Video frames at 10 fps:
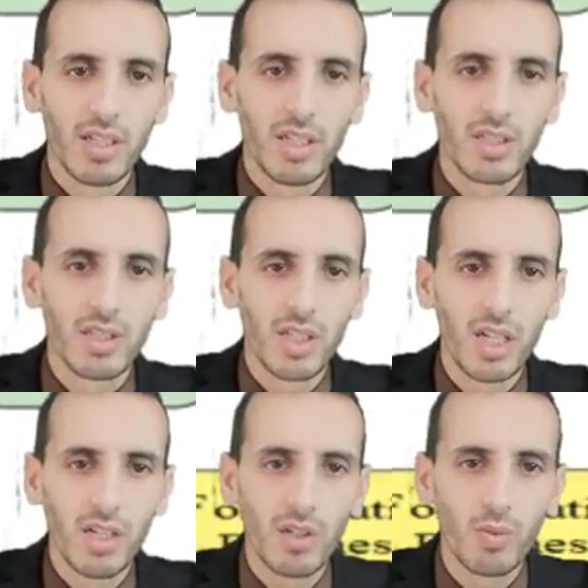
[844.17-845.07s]
And
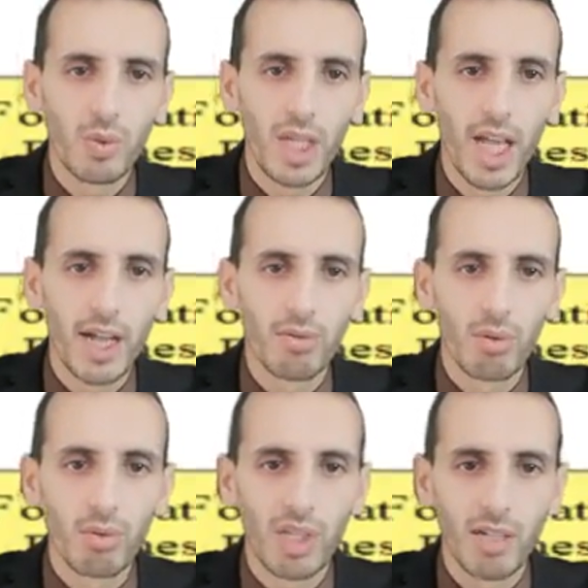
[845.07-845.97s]
then we have the
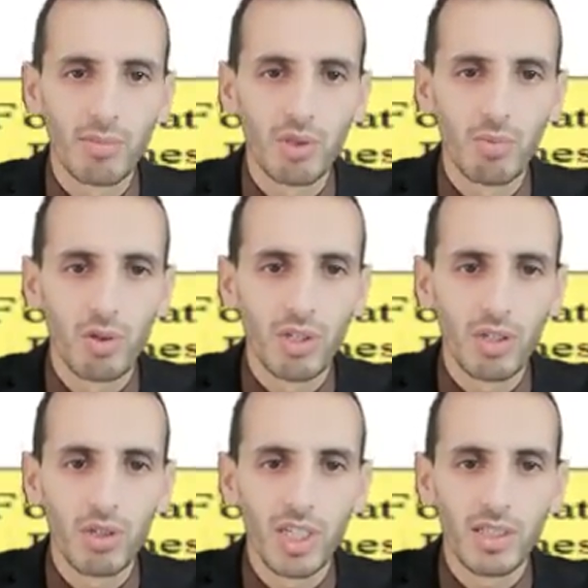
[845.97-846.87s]
Rothamel's
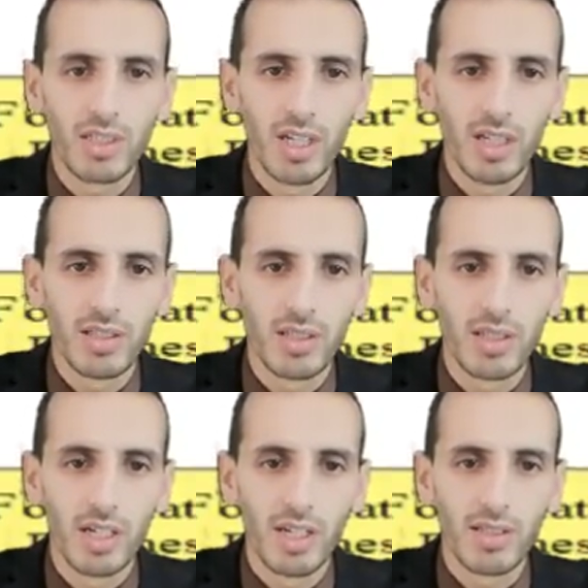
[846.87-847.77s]
model. You can see as
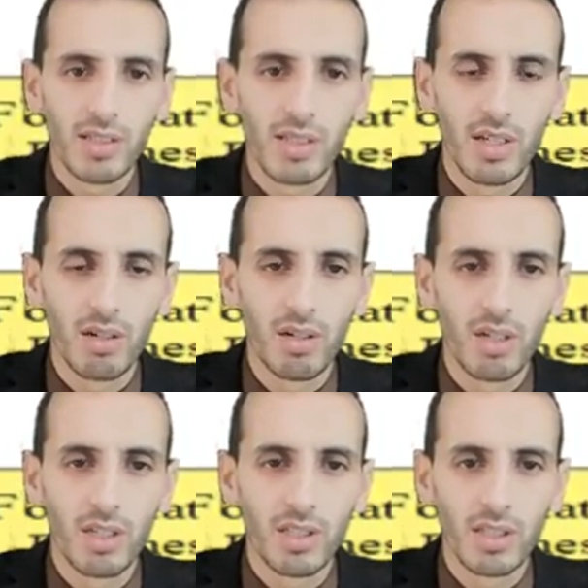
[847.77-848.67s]
a
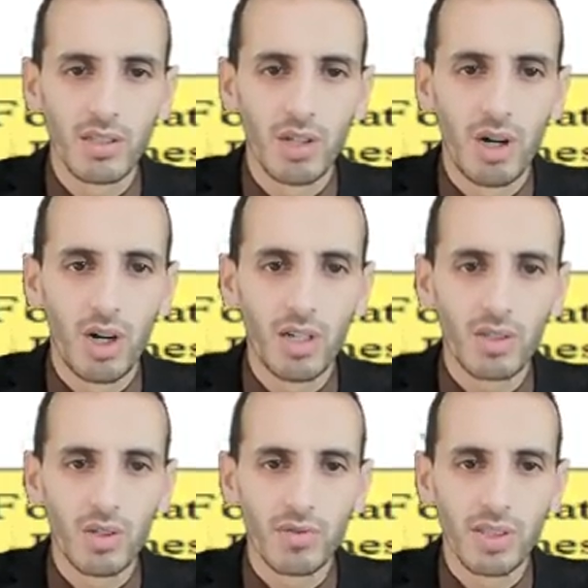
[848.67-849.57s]
circle, and at the
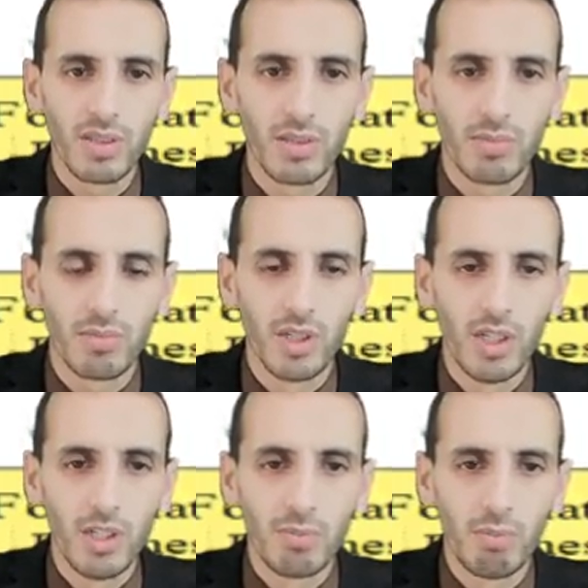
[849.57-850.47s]
heart of this
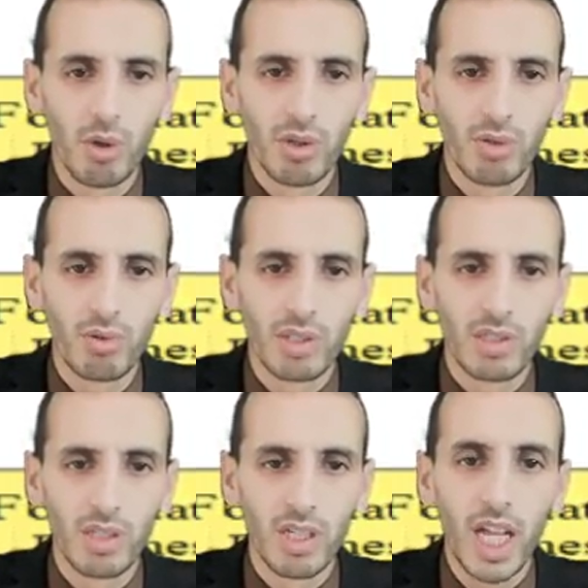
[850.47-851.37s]
model there is
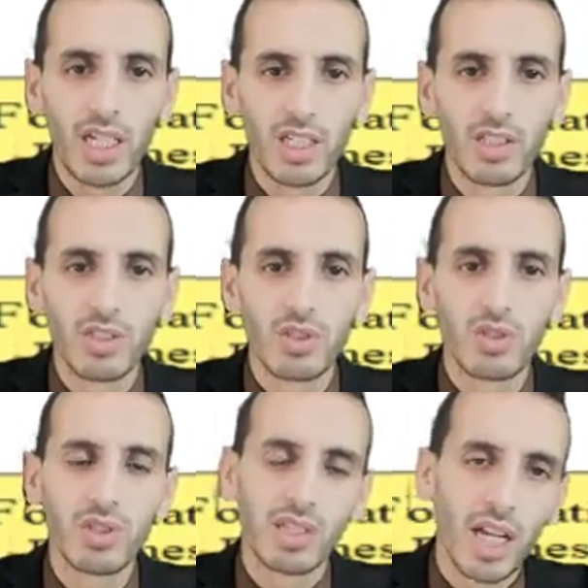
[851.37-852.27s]
the gaining and
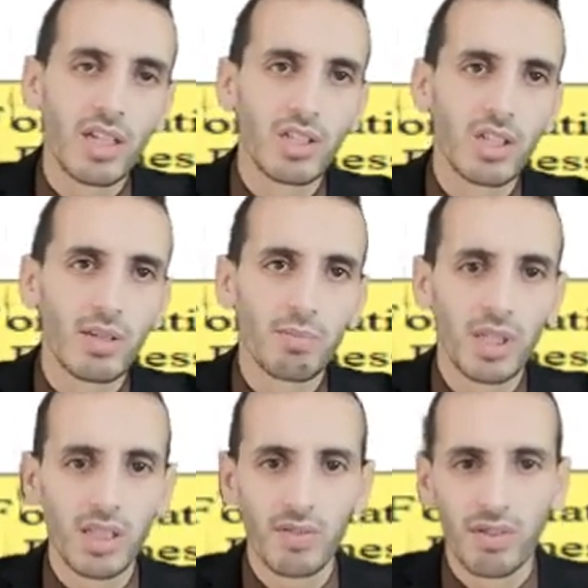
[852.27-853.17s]
sustaining the
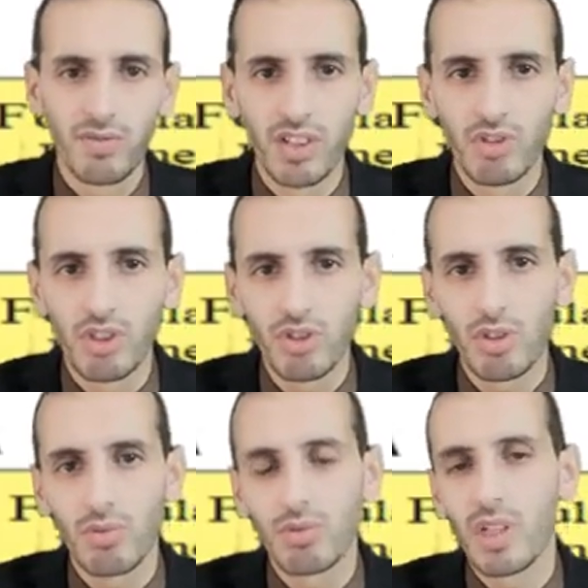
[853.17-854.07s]
competitive advantage.
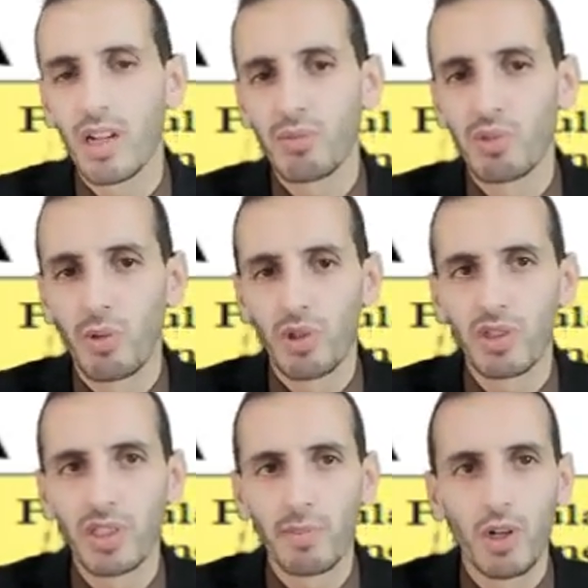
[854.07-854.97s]
So Rothamel's model
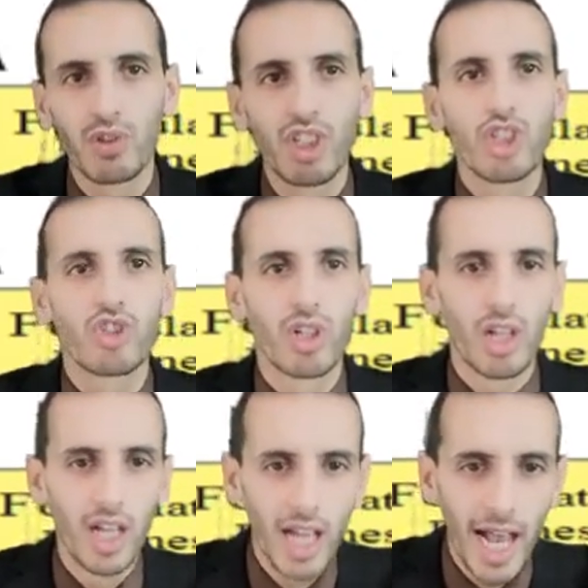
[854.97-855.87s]
is about
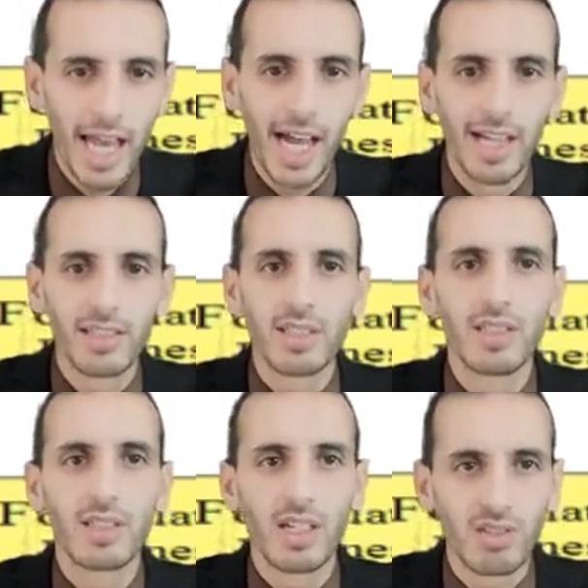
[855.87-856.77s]
initial
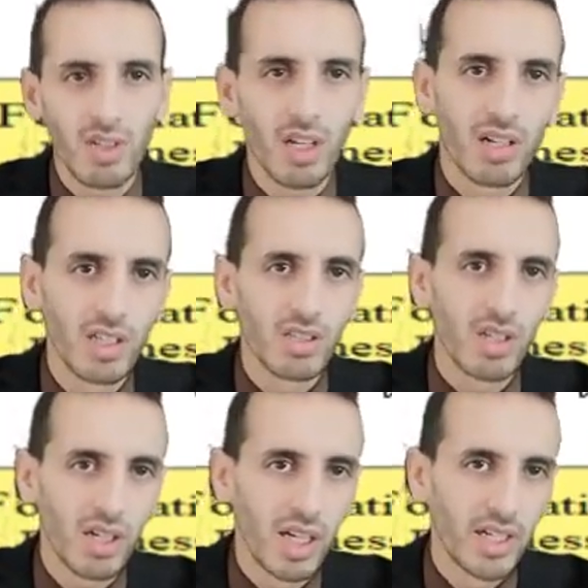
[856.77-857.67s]
analysis, external,
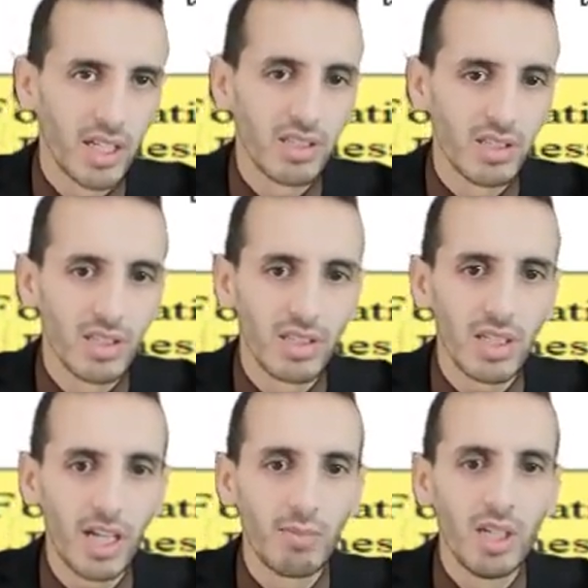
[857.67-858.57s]
internal analysis is the
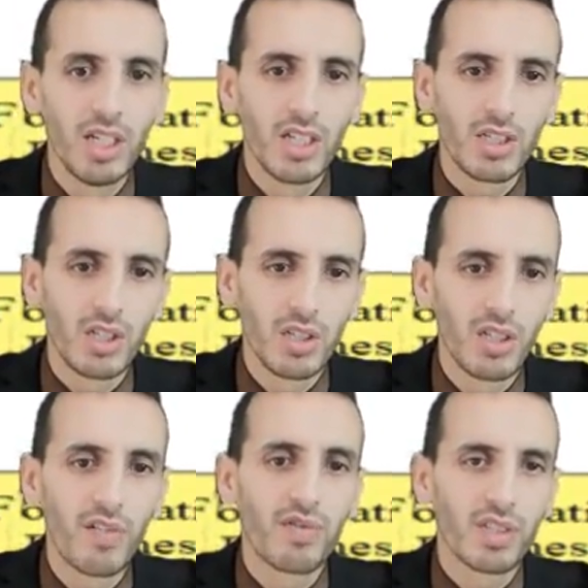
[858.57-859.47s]
same. The
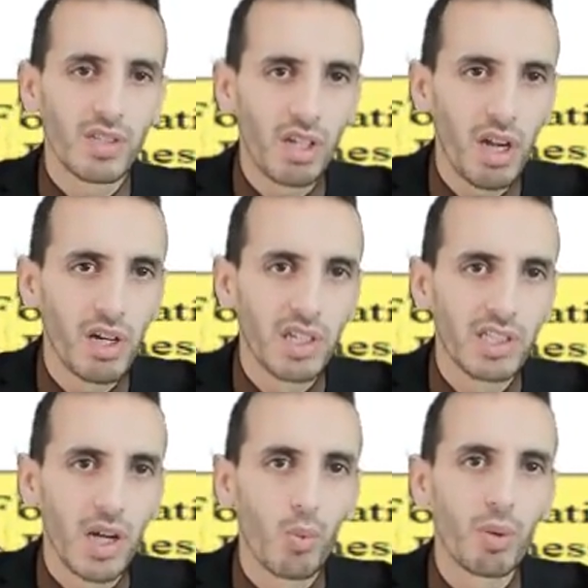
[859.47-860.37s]
difference here
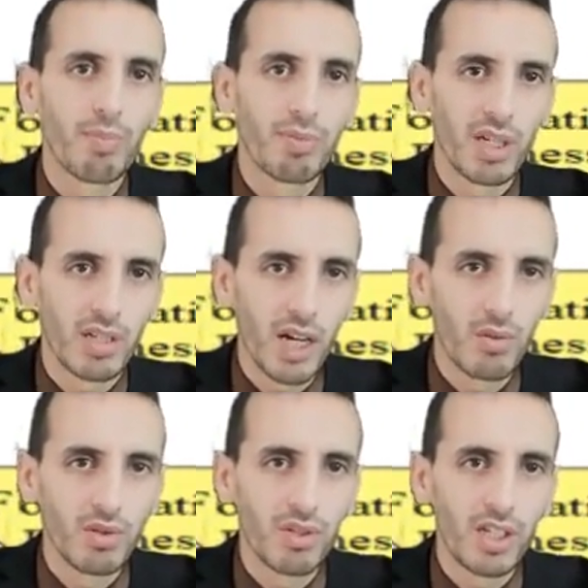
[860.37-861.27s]
is that we break
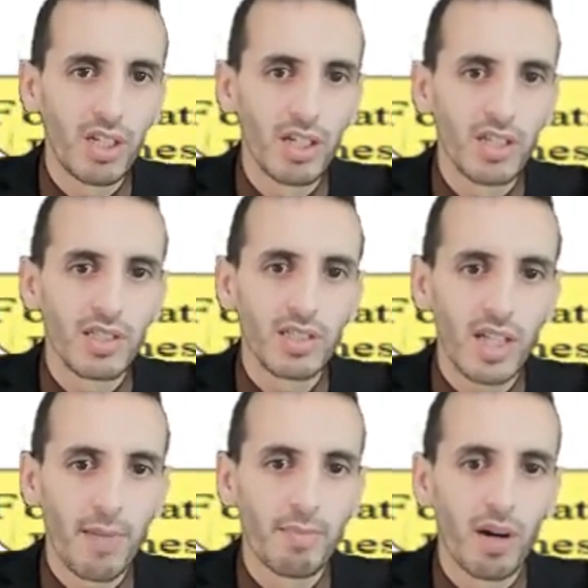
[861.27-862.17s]
down the
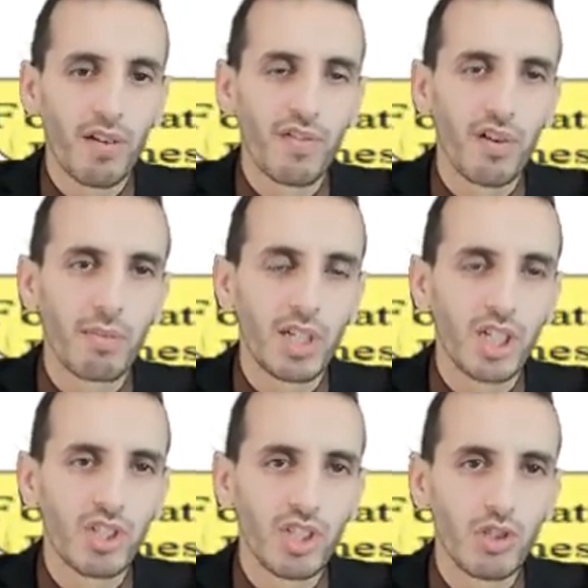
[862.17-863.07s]
step of
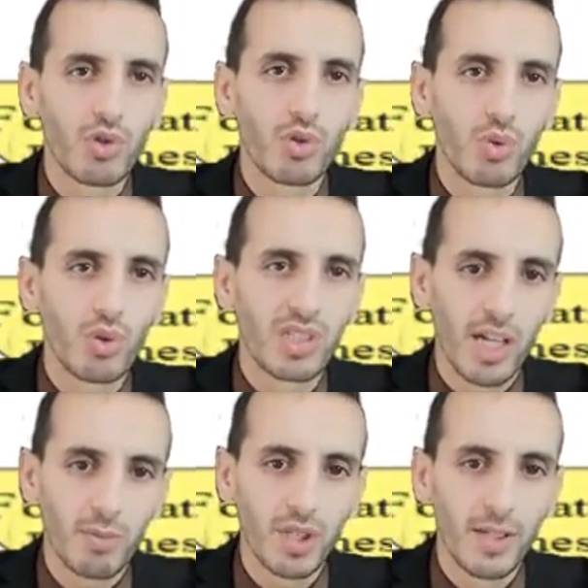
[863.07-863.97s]
formulation into 2
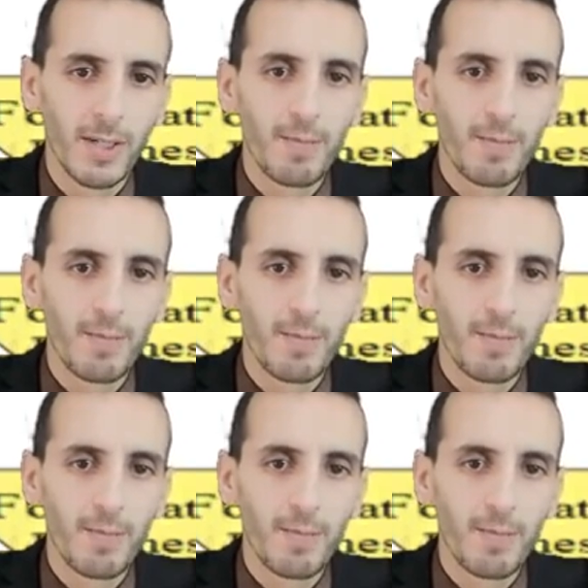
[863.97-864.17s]
steps.